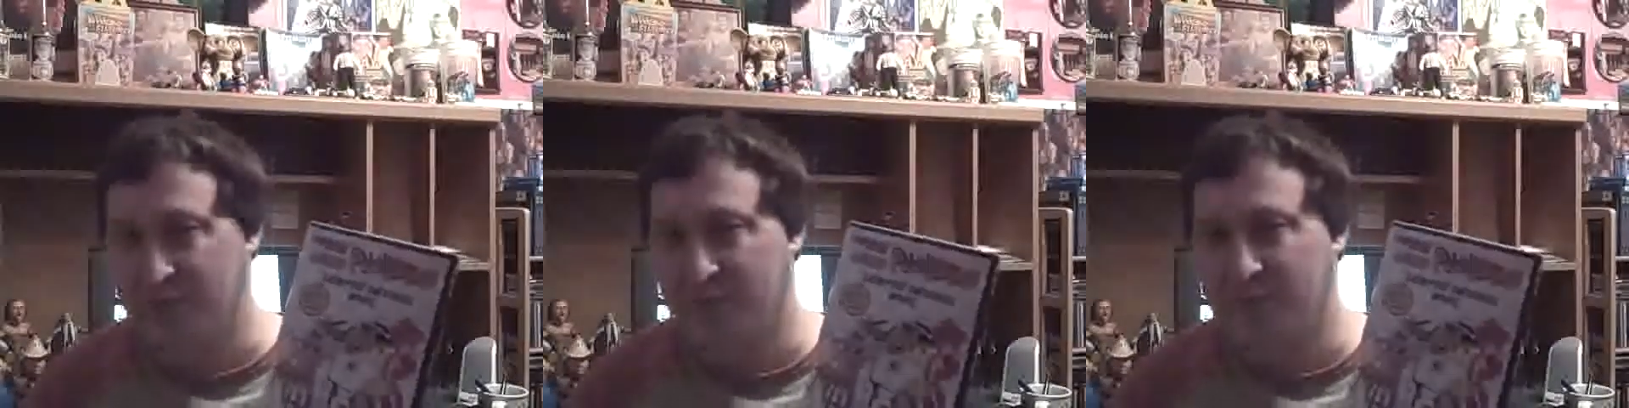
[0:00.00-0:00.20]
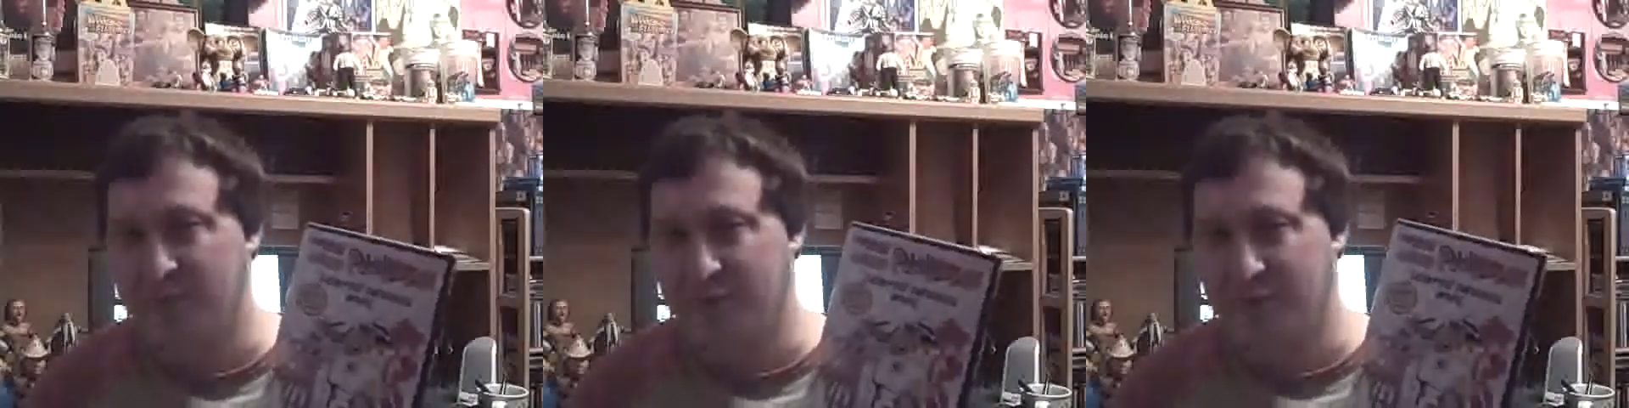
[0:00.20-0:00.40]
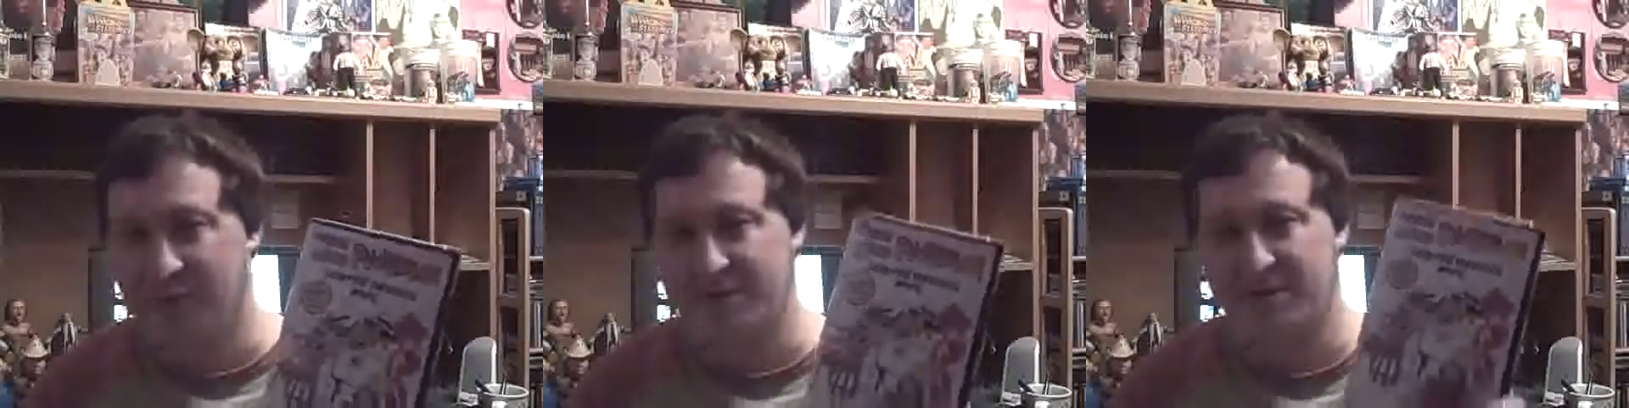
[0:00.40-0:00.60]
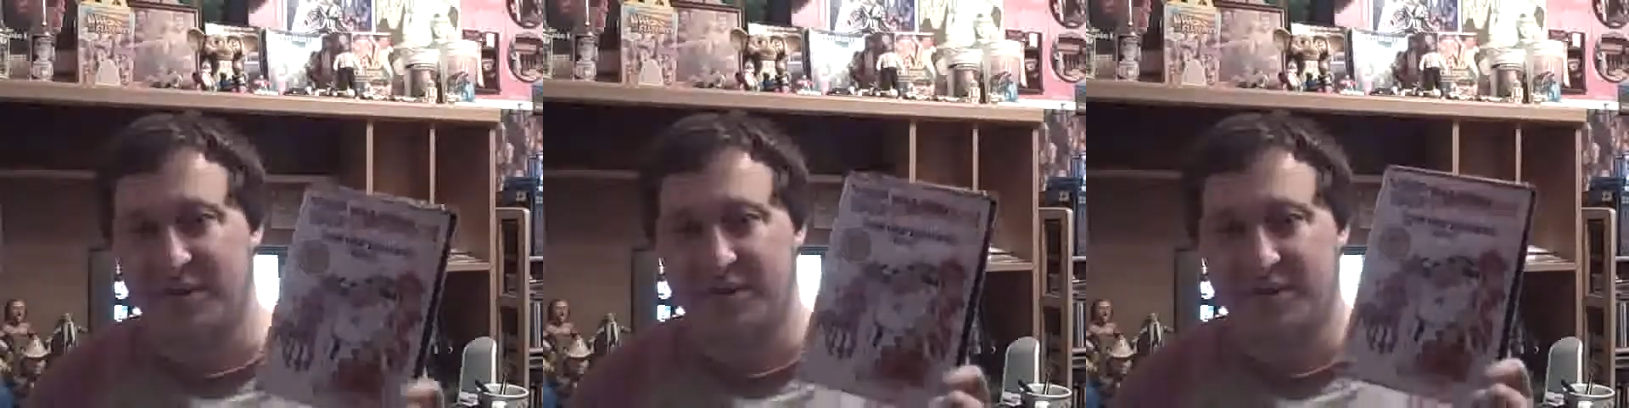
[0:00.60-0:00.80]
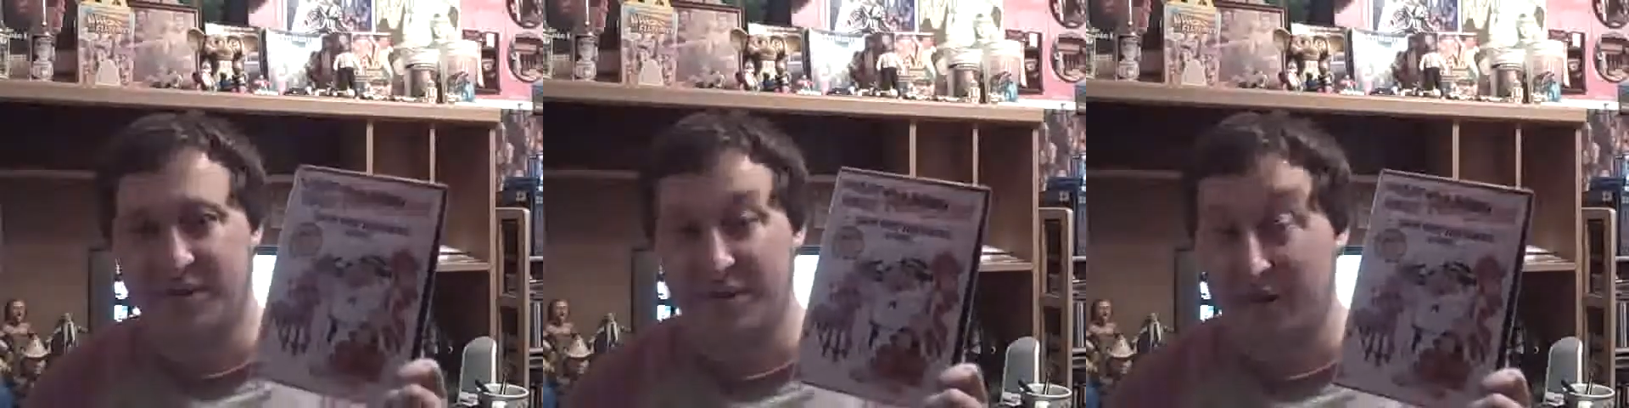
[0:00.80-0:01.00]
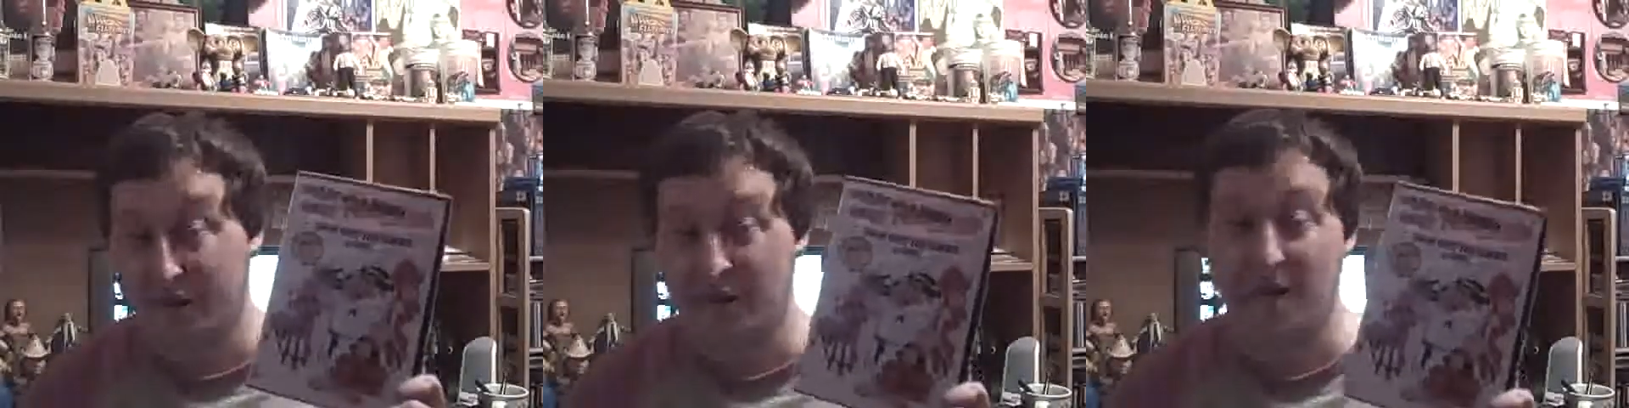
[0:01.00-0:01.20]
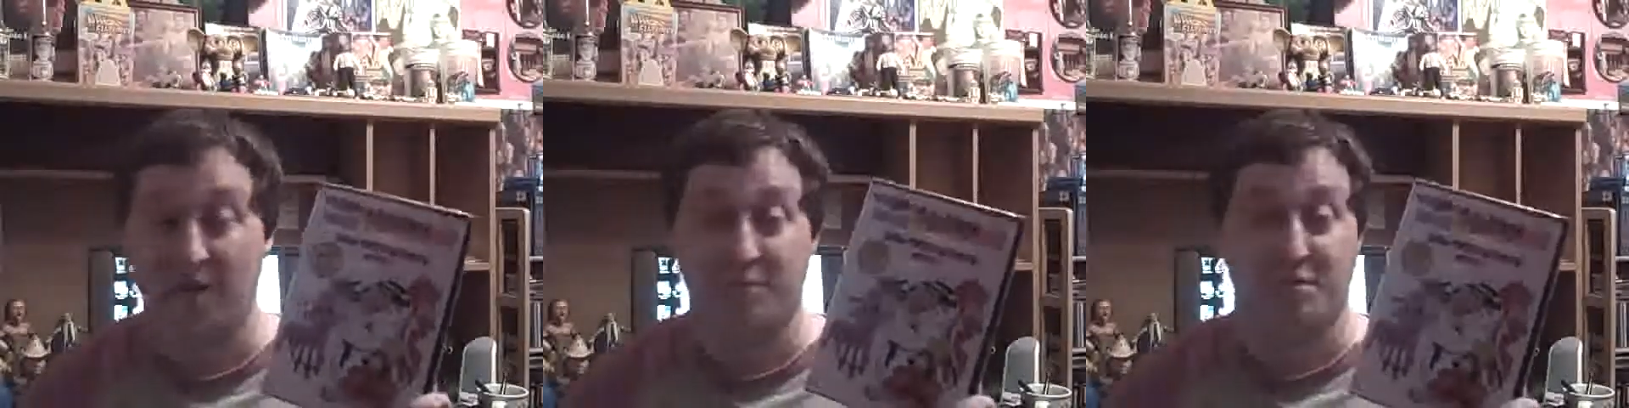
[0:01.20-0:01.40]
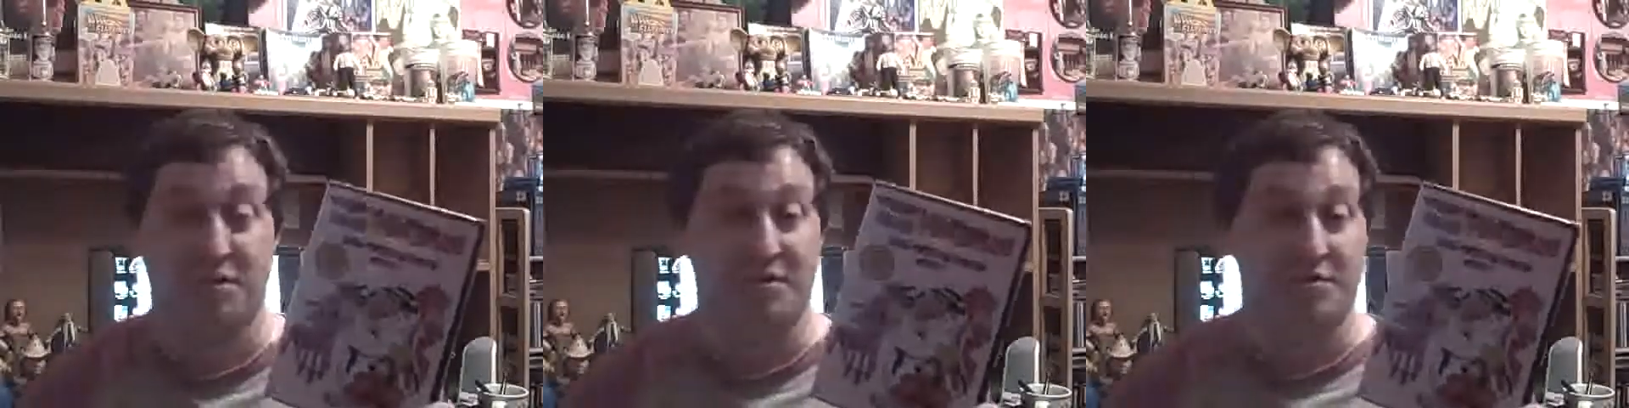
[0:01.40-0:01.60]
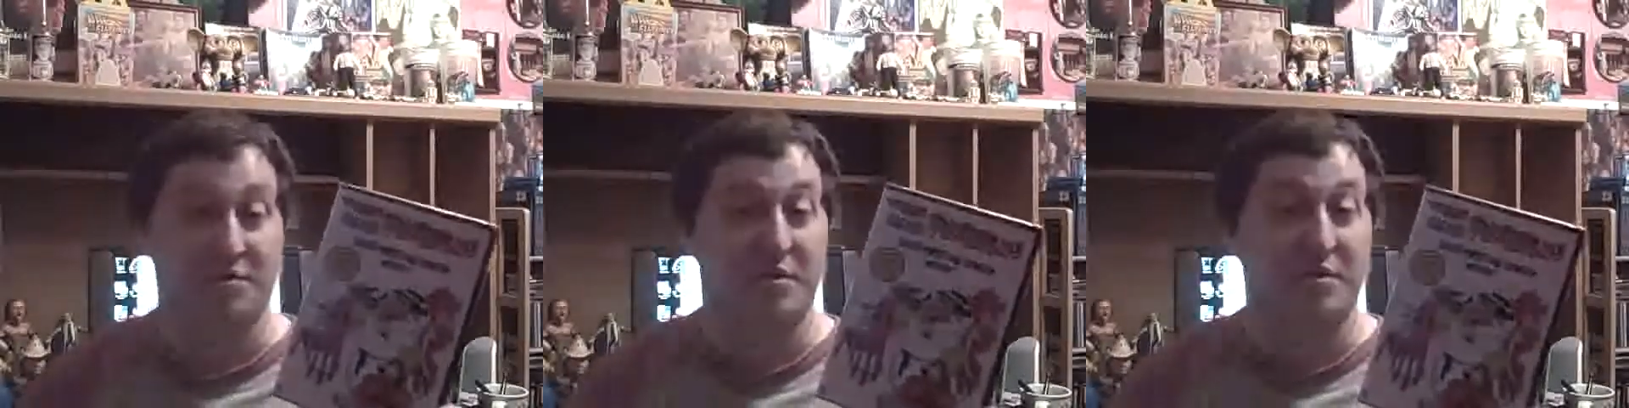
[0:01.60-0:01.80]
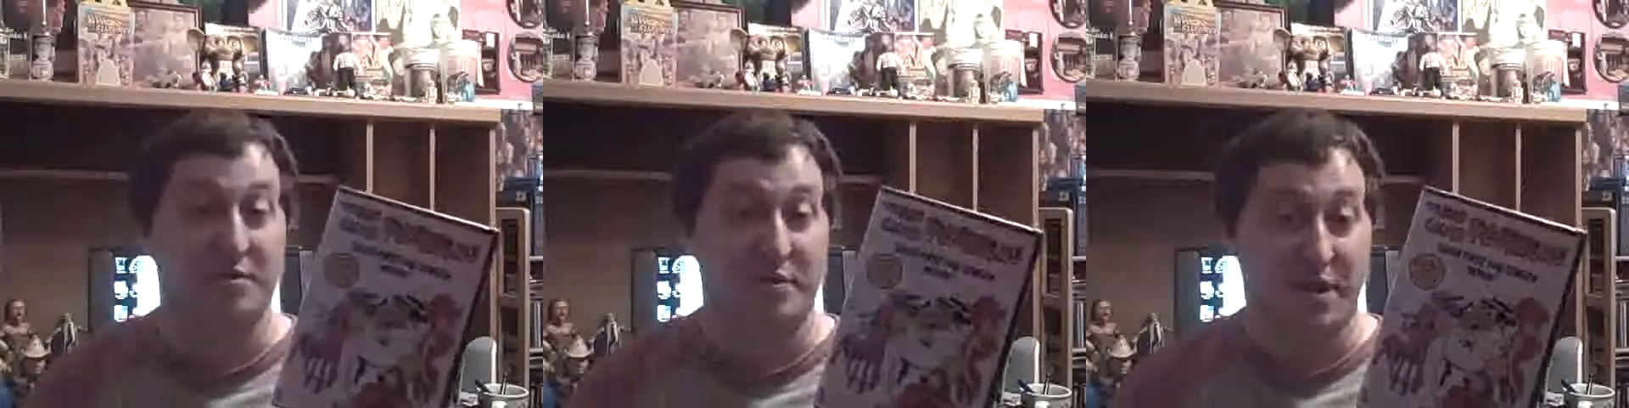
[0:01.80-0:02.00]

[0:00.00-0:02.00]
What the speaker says: movie buffs out there that call themselves movie